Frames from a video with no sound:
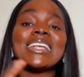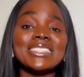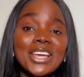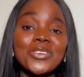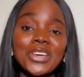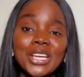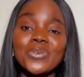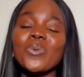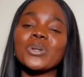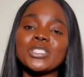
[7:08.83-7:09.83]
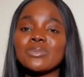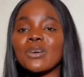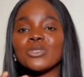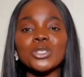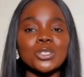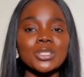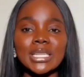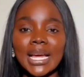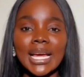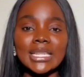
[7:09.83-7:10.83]
Thank you guys for watching my video to
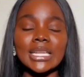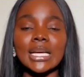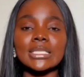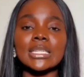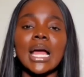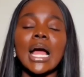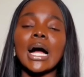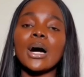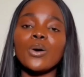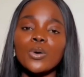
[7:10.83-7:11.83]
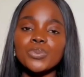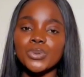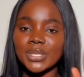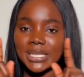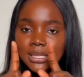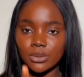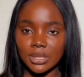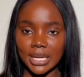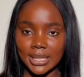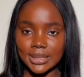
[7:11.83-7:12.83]
the end, and I hope to see you
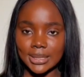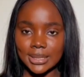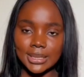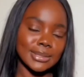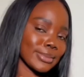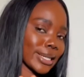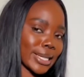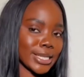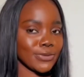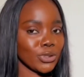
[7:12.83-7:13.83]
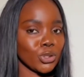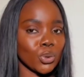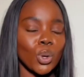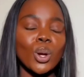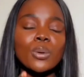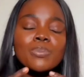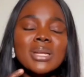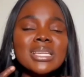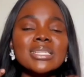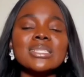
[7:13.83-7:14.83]
guys in my next video.
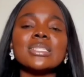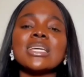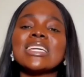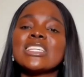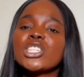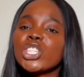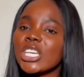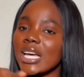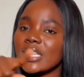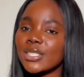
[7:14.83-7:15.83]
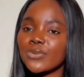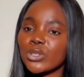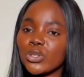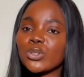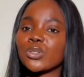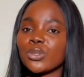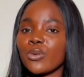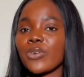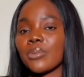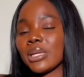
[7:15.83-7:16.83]
Please share this video to
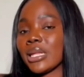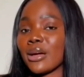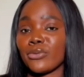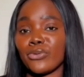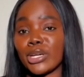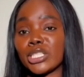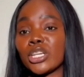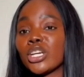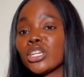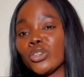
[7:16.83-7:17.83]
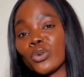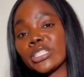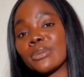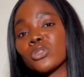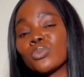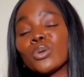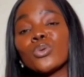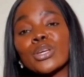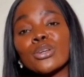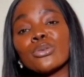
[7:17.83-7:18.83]
your family and friends. You want them to be
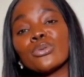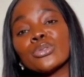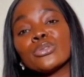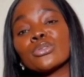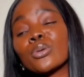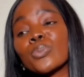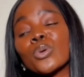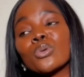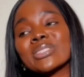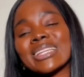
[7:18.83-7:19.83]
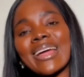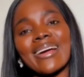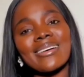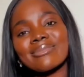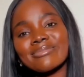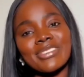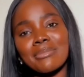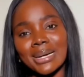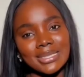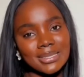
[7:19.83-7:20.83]
looking good. You know, some people looks like
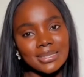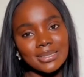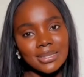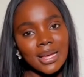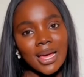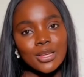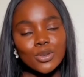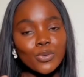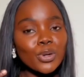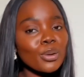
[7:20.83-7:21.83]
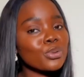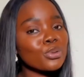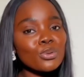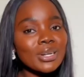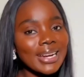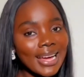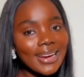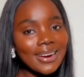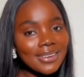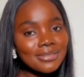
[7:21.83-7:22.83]
Hamas. So if you want them to look like